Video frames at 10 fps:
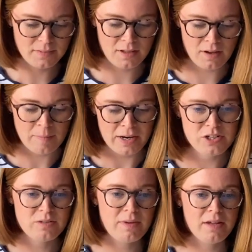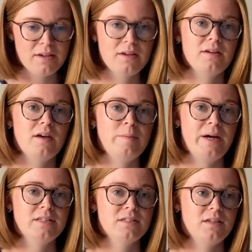I manage to make a
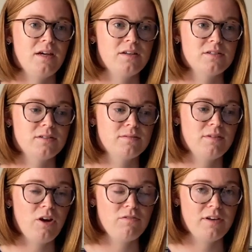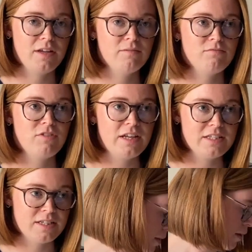pattern and hopefully release
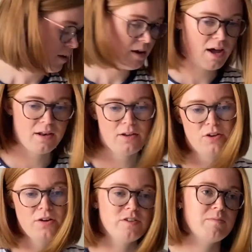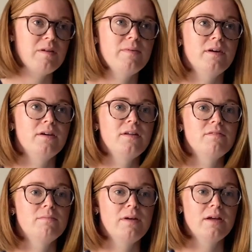it. And who knows, maybe I can
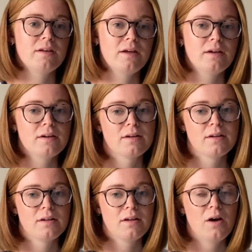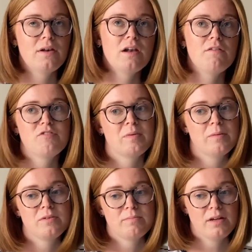even make like, I'd love to be able
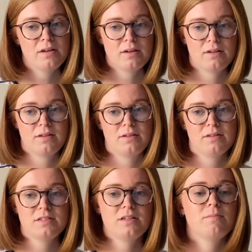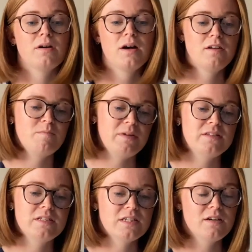to make some kind of
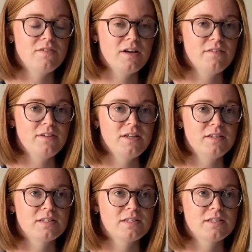business out of Hive knits.